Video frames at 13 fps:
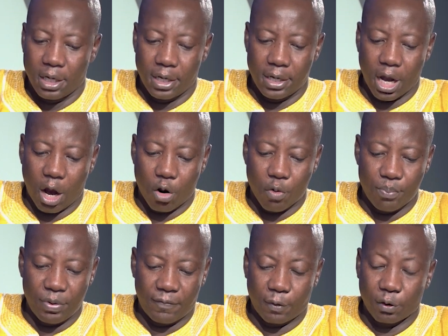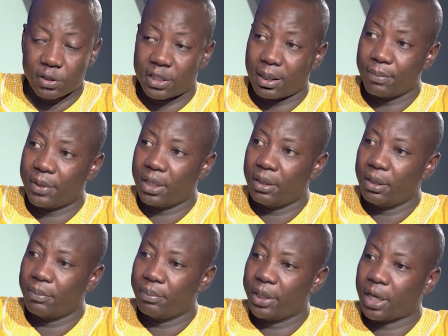Now, before
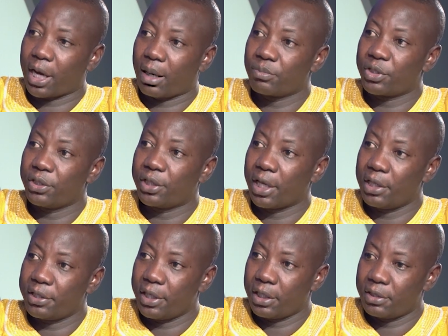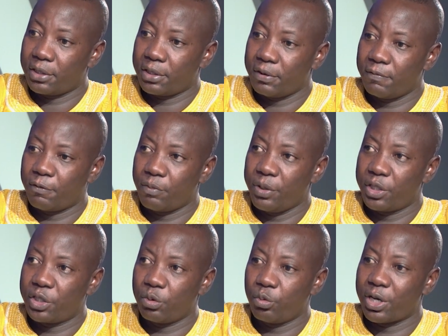something becomes intelligence,
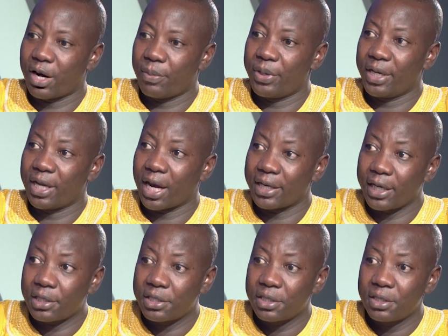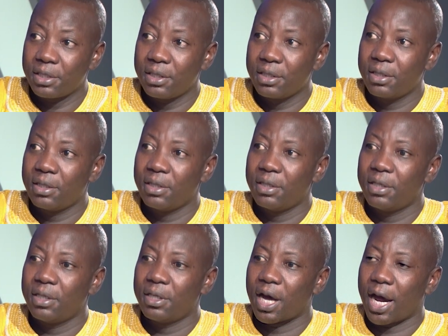information would have been gathered,
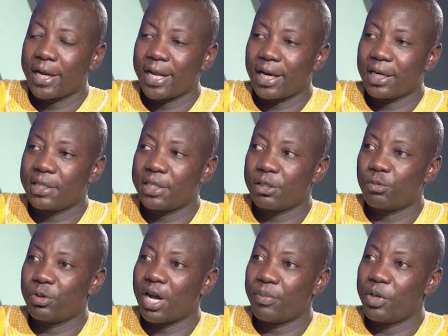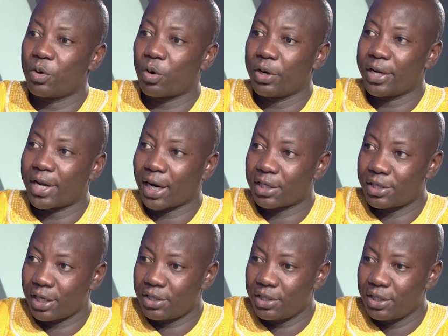analysis would have been
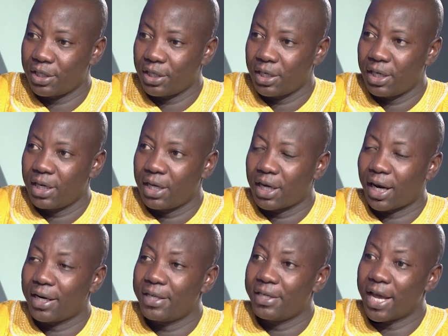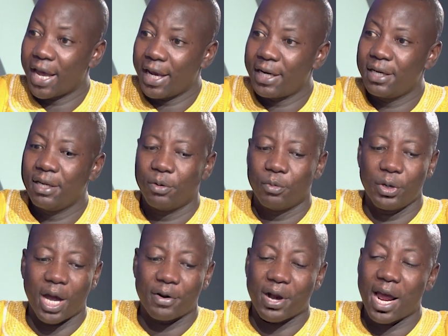conducted, and then we
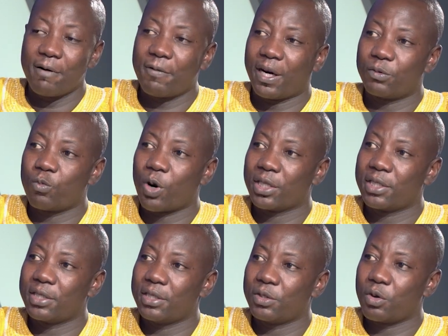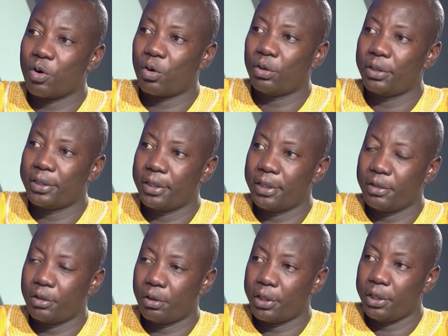arrive at what is called,
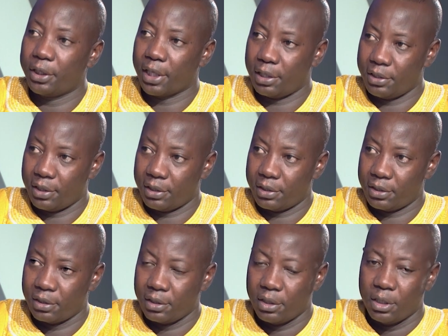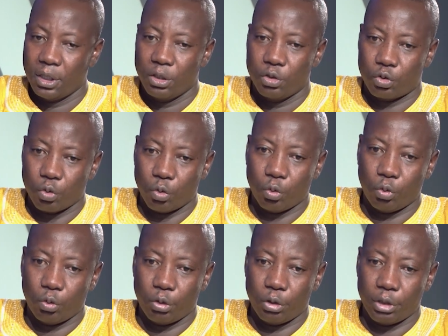intelligence.
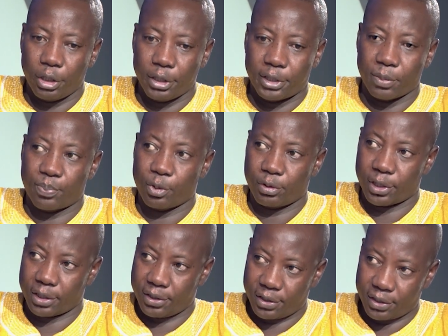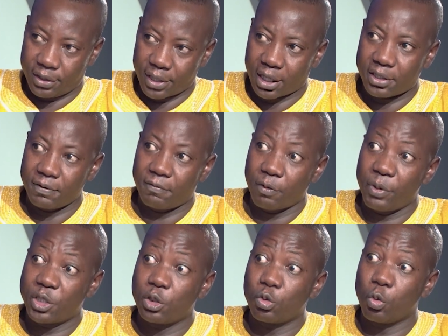So it's a process that
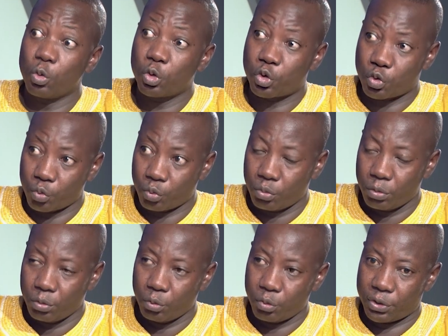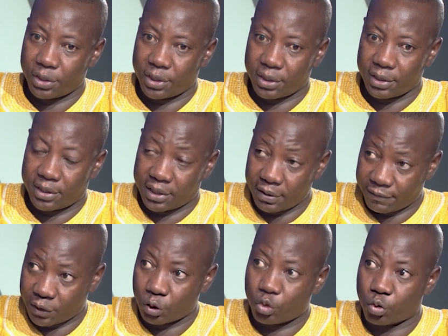information goes through, will
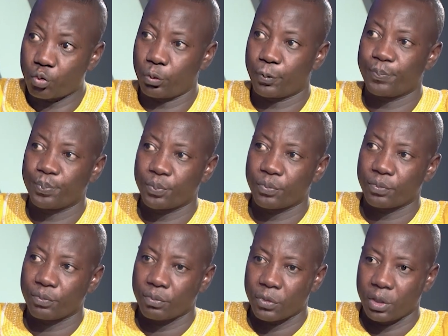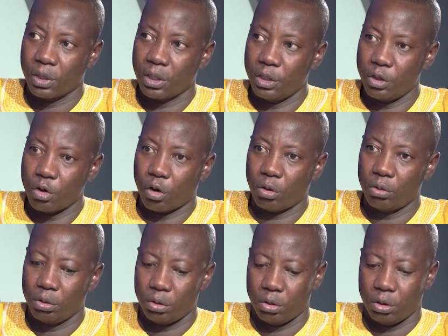sift through, to
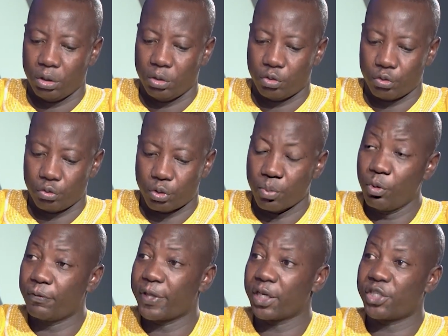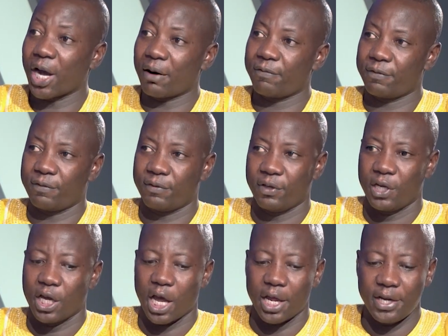remove the chaff,
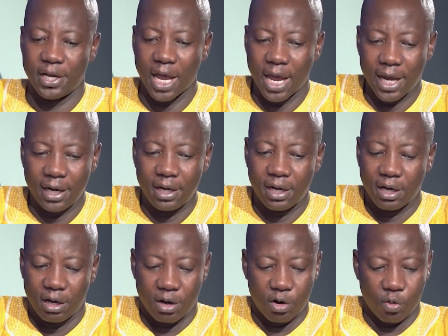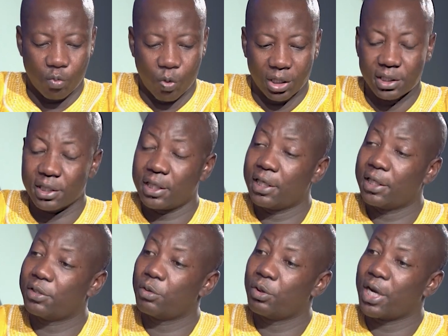and then what
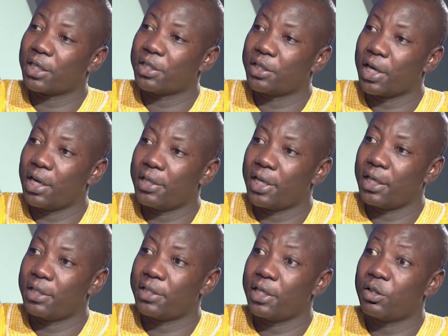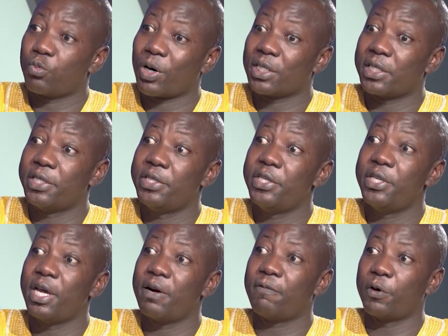is known as intelligence is what is
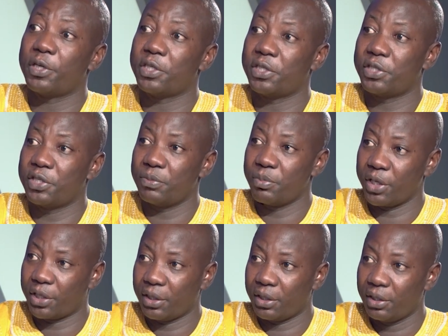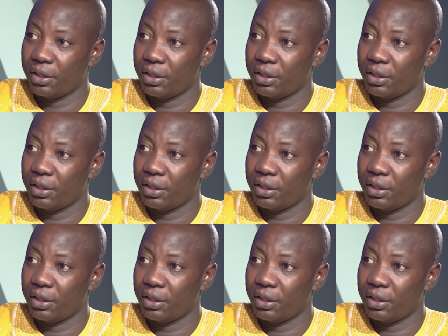needed for decision making.